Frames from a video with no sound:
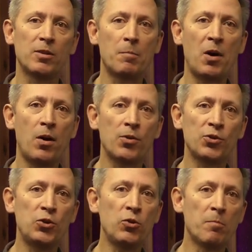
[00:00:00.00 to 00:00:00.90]
the
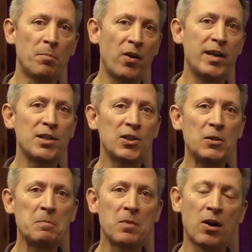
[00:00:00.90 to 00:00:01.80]
parts you can buy in the
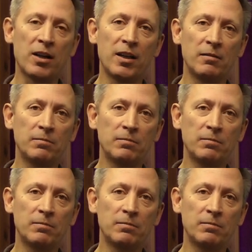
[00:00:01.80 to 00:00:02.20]
supermarket.